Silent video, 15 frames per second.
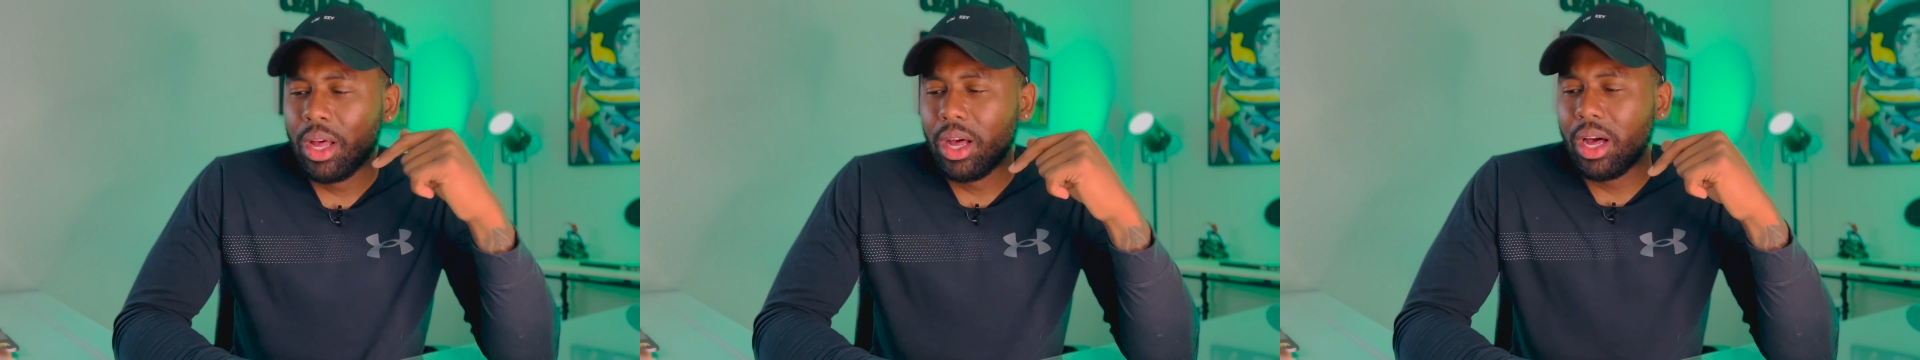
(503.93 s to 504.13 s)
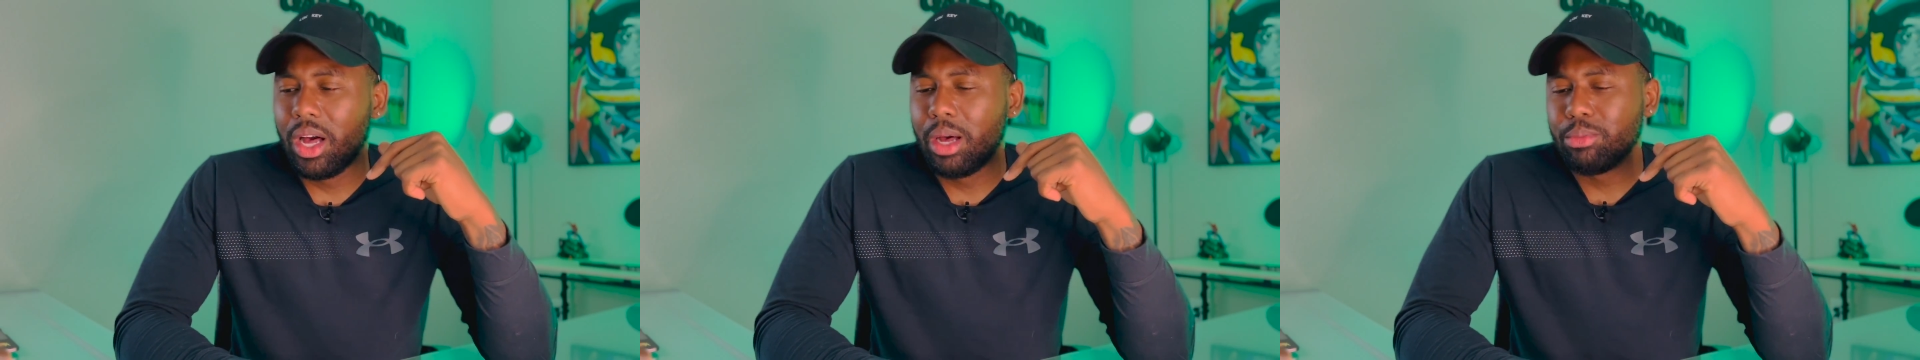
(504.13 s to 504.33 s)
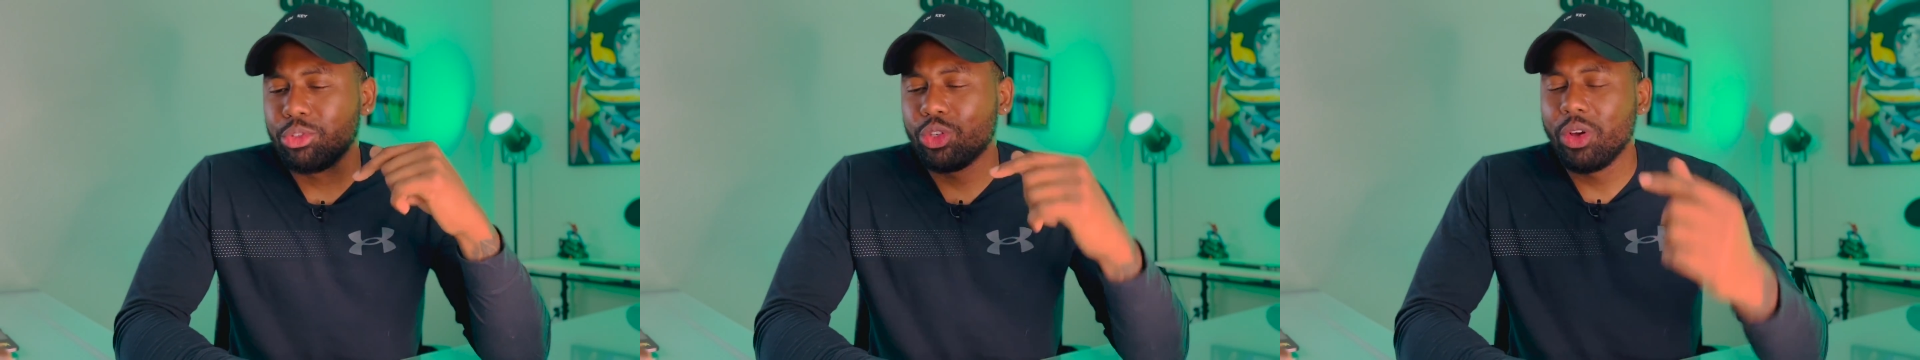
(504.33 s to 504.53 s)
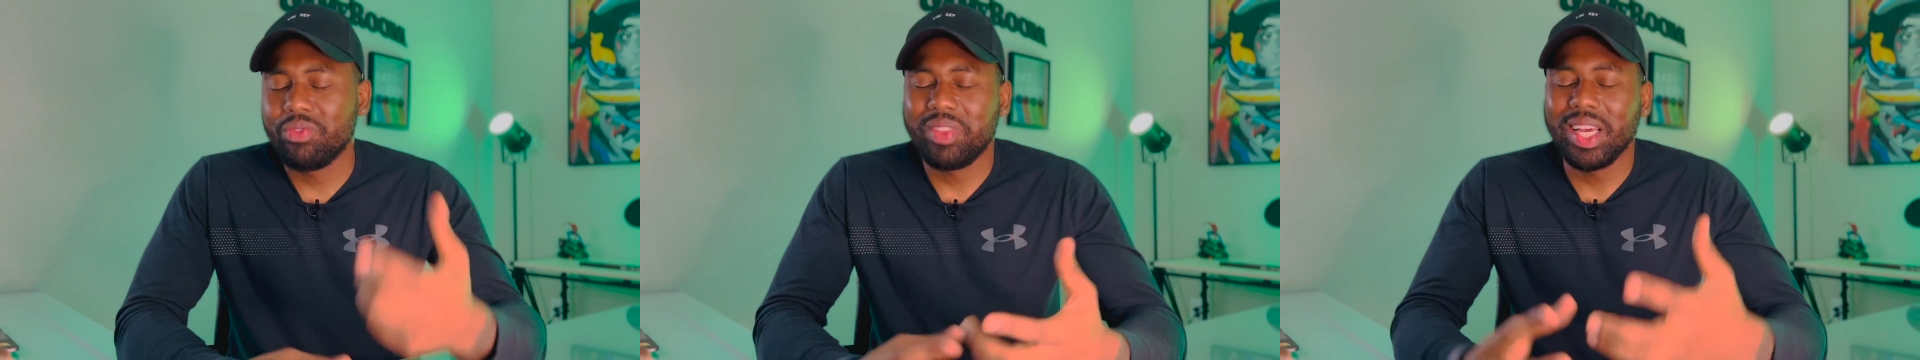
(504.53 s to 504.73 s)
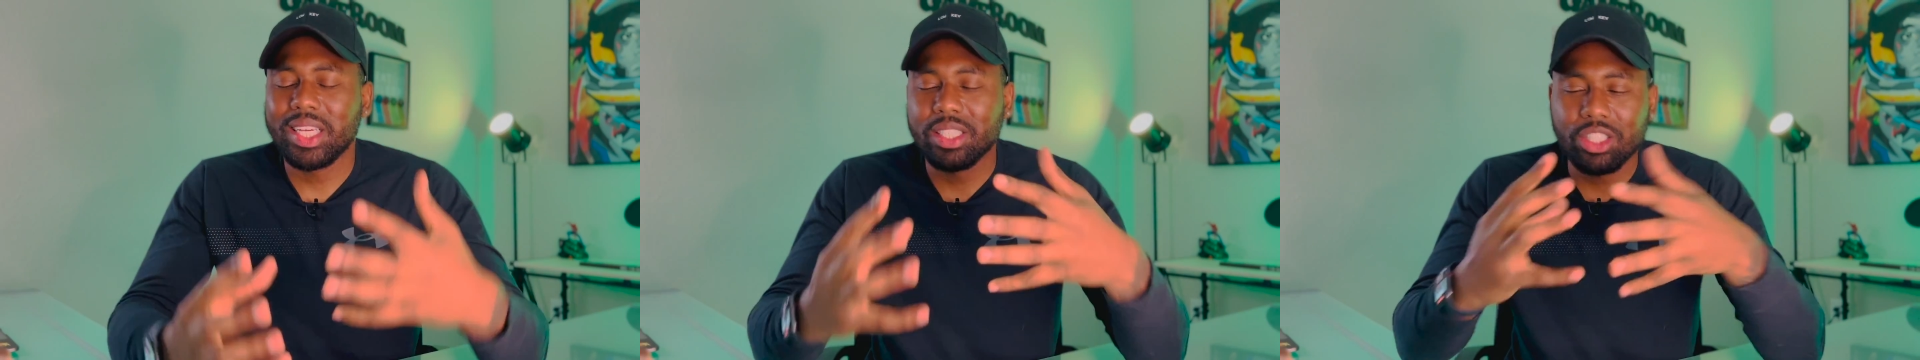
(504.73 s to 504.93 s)
So if
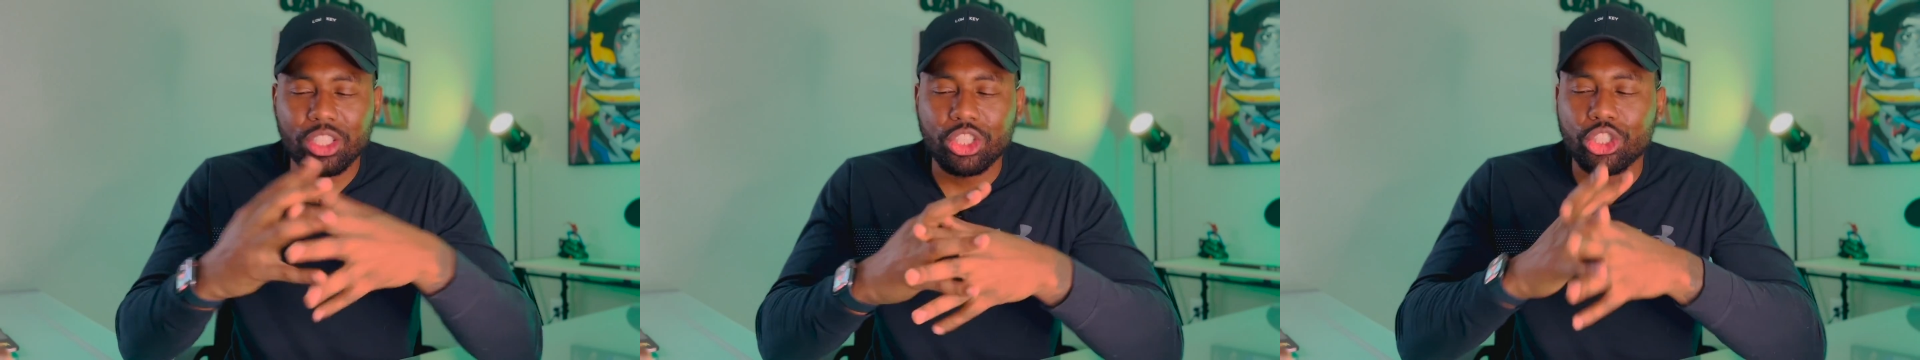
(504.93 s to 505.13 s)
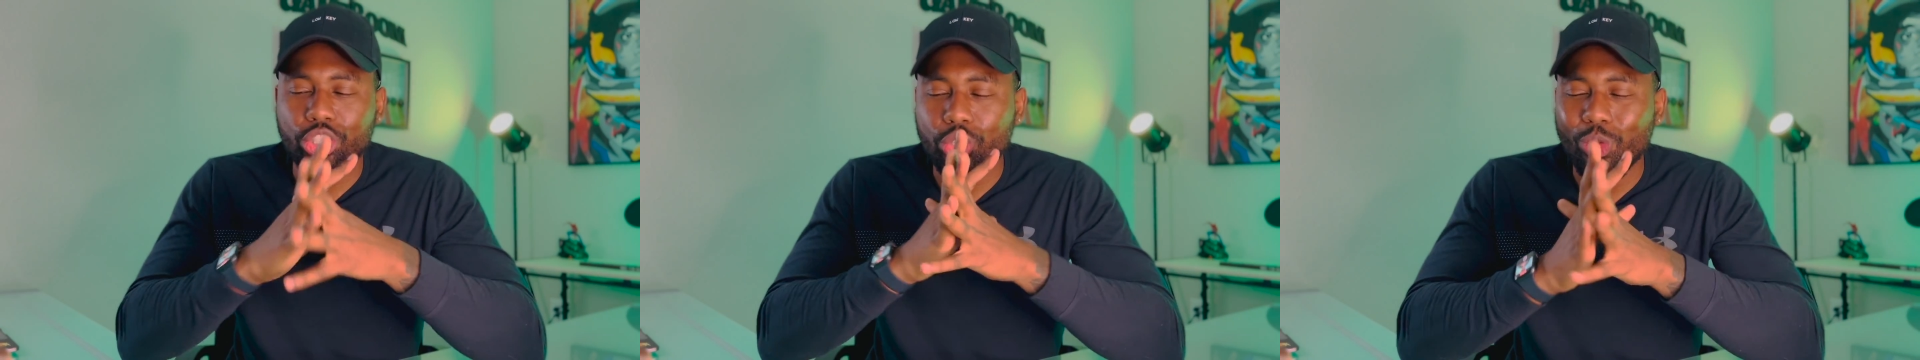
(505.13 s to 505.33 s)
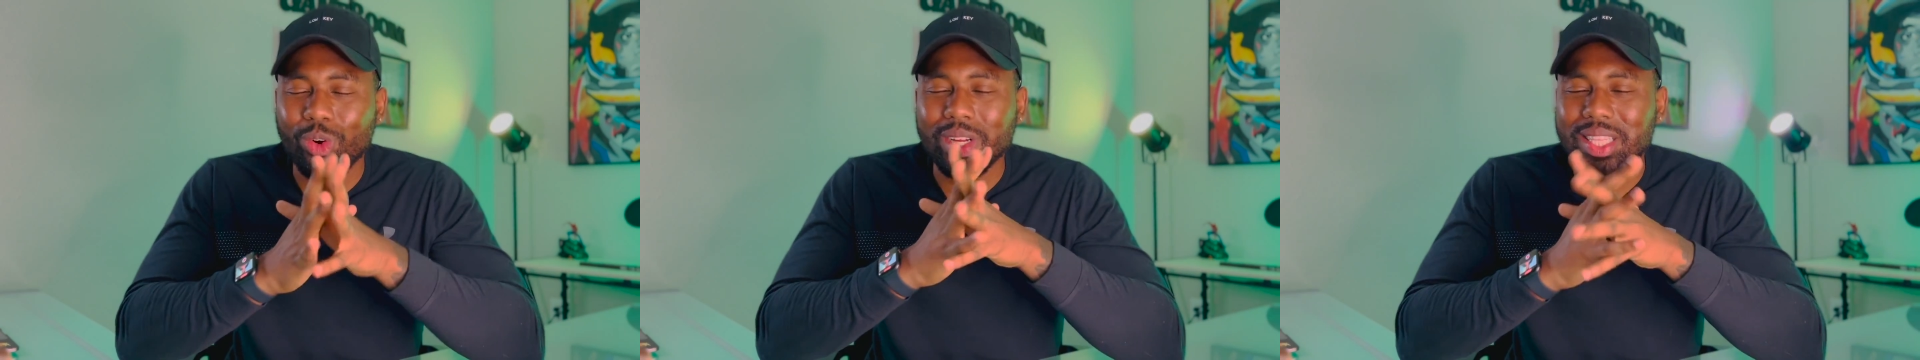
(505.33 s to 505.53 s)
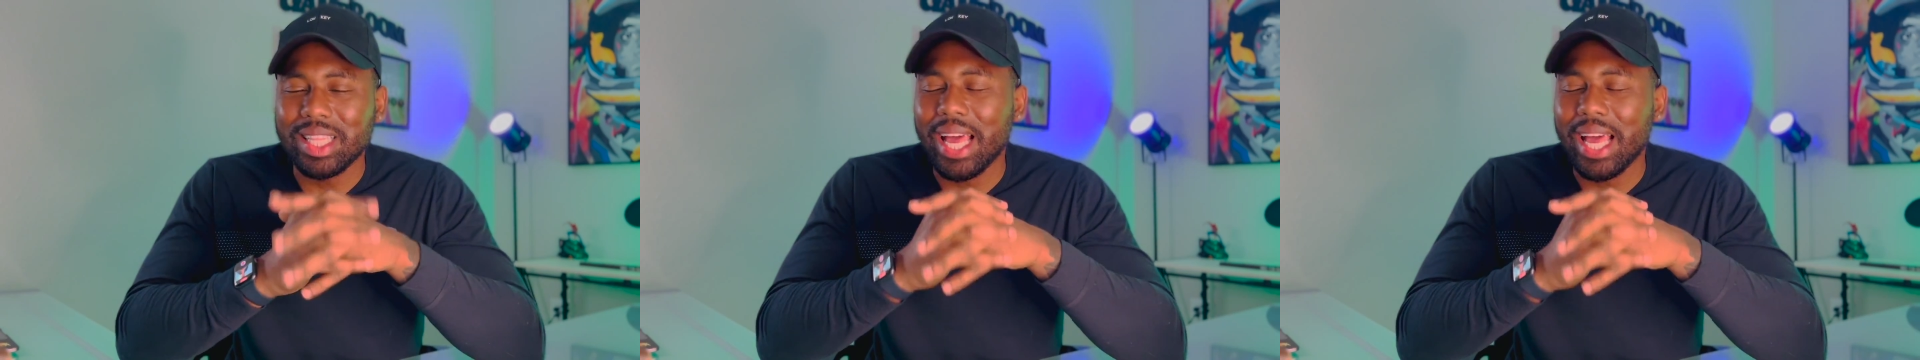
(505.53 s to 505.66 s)
they could just shorten